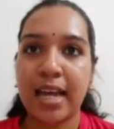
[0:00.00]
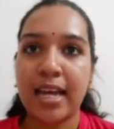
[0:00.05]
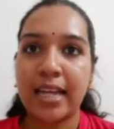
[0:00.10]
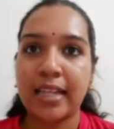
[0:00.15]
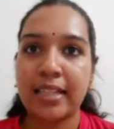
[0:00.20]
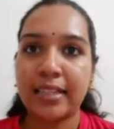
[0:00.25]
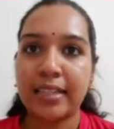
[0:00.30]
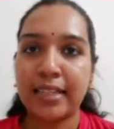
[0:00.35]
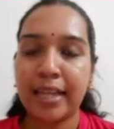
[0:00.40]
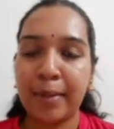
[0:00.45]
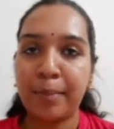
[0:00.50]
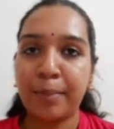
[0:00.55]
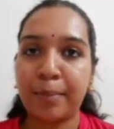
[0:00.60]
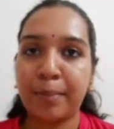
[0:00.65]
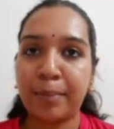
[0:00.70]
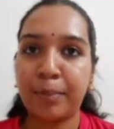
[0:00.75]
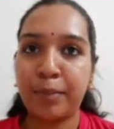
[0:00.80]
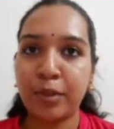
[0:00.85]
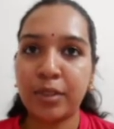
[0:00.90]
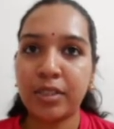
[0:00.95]
Then
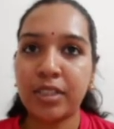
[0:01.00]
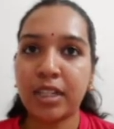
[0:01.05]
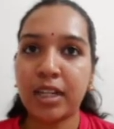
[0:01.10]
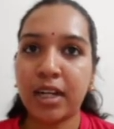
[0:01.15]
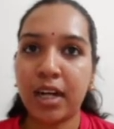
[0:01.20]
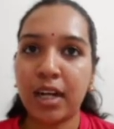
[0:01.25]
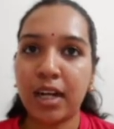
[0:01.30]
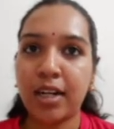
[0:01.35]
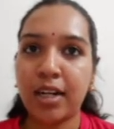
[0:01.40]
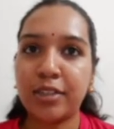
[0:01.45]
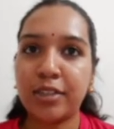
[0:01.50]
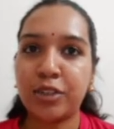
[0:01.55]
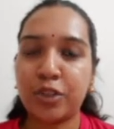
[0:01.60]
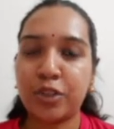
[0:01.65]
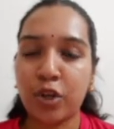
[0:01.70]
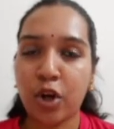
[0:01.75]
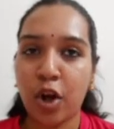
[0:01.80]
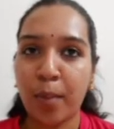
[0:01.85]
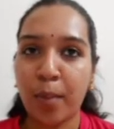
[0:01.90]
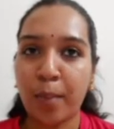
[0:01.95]
put a
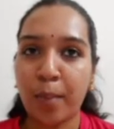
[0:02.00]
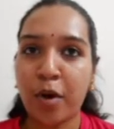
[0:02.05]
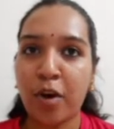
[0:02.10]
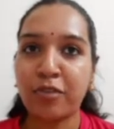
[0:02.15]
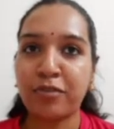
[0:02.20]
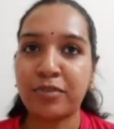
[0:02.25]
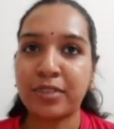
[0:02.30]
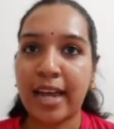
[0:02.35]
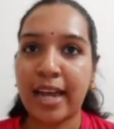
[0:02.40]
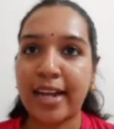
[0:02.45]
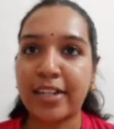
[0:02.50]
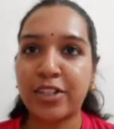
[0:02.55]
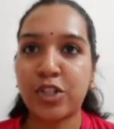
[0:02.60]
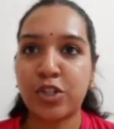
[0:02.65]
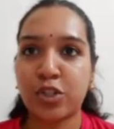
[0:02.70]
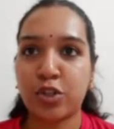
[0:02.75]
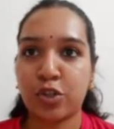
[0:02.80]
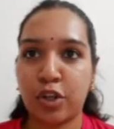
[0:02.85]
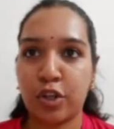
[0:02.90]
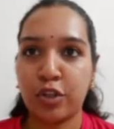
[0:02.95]
drop of that
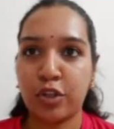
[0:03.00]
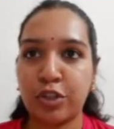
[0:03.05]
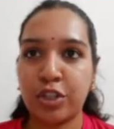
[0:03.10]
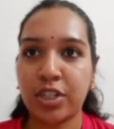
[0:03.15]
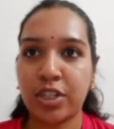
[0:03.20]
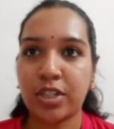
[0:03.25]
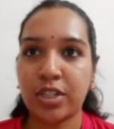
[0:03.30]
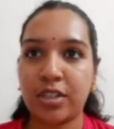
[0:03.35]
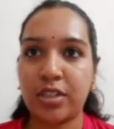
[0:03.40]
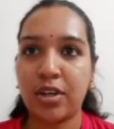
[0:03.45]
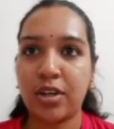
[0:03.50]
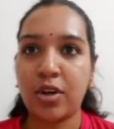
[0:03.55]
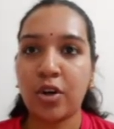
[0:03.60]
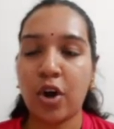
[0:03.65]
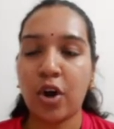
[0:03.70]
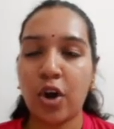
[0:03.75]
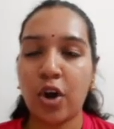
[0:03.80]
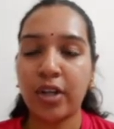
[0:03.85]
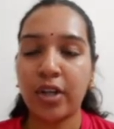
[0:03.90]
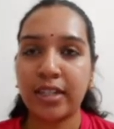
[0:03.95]
solution
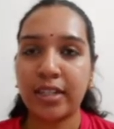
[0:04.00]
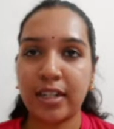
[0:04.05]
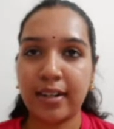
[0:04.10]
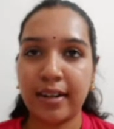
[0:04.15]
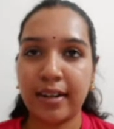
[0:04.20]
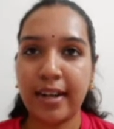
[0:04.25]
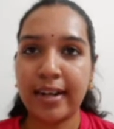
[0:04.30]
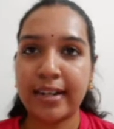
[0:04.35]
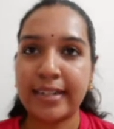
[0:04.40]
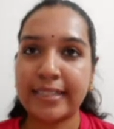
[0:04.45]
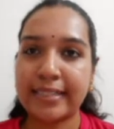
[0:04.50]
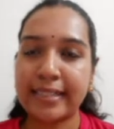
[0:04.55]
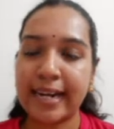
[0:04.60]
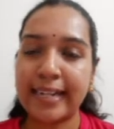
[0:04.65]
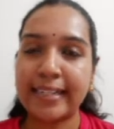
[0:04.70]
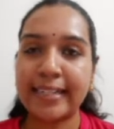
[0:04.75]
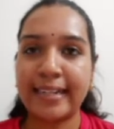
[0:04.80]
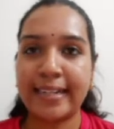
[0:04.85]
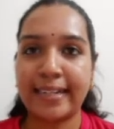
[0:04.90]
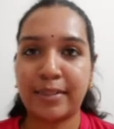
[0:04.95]
on a
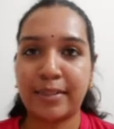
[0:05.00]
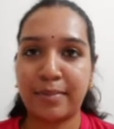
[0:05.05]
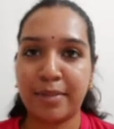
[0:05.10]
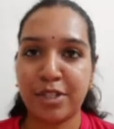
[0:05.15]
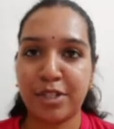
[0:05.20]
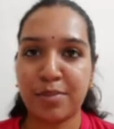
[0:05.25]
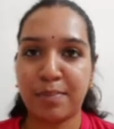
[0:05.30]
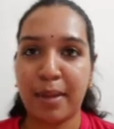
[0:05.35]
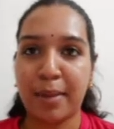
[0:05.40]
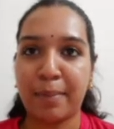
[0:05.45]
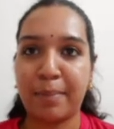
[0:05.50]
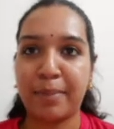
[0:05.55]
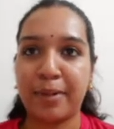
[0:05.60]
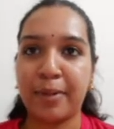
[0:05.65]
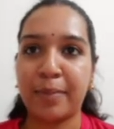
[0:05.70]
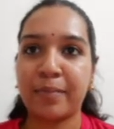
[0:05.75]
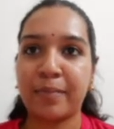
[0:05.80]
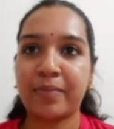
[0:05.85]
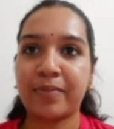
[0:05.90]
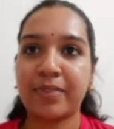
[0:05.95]
red litmus
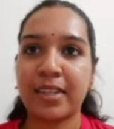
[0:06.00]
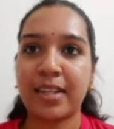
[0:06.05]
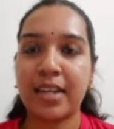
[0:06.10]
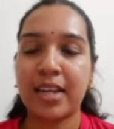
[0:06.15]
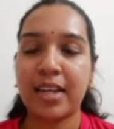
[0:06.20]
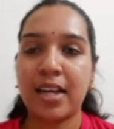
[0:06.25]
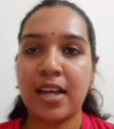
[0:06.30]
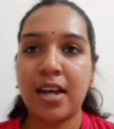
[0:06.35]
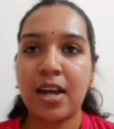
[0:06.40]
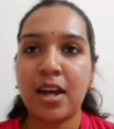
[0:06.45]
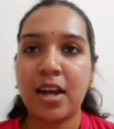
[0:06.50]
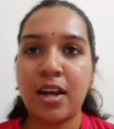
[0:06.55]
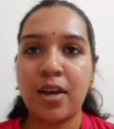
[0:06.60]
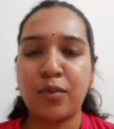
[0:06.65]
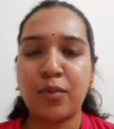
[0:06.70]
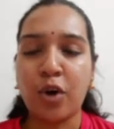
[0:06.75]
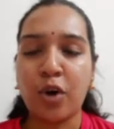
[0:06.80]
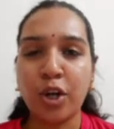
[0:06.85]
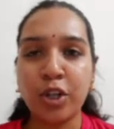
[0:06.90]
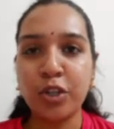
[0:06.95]
paper.
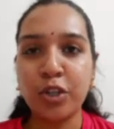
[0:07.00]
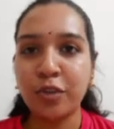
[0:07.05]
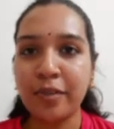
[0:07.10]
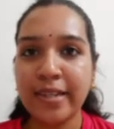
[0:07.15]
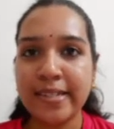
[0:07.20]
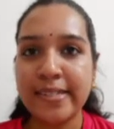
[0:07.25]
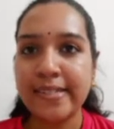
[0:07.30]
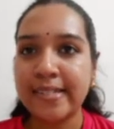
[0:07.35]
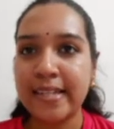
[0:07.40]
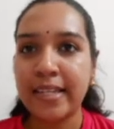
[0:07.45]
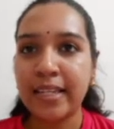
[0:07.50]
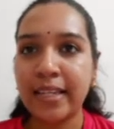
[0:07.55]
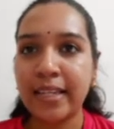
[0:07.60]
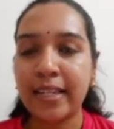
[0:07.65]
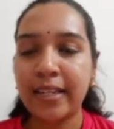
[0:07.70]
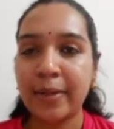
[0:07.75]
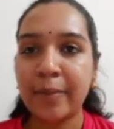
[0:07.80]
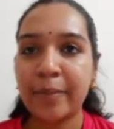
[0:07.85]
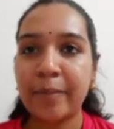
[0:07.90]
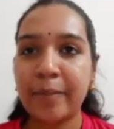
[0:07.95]
What do we see?